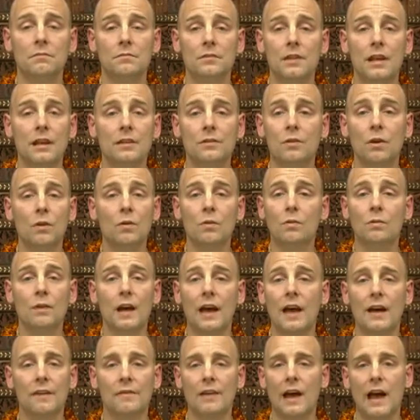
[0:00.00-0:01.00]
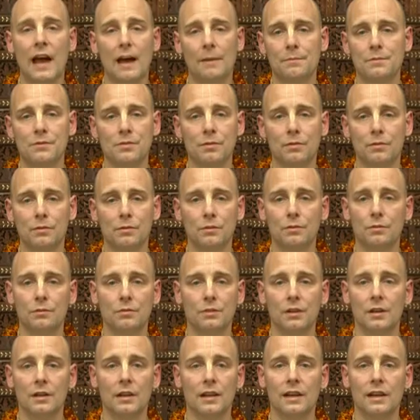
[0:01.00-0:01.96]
they don't have absolute